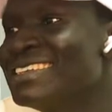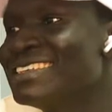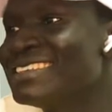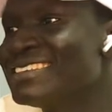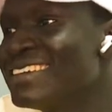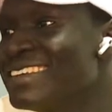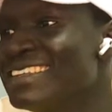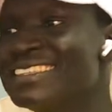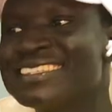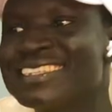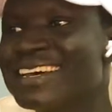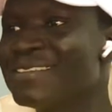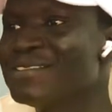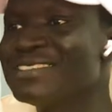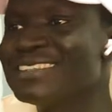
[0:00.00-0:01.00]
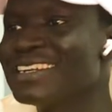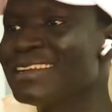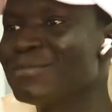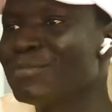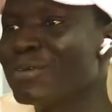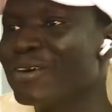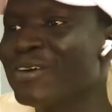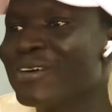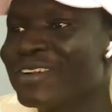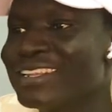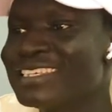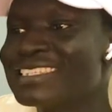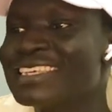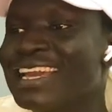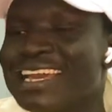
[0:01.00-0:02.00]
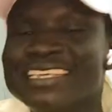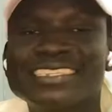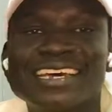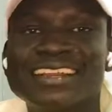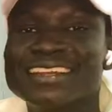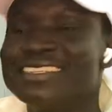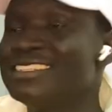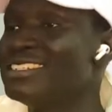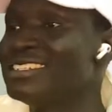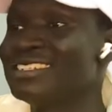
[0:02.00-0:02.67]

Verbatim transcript: So this stuff is real, bro. These guys are rich.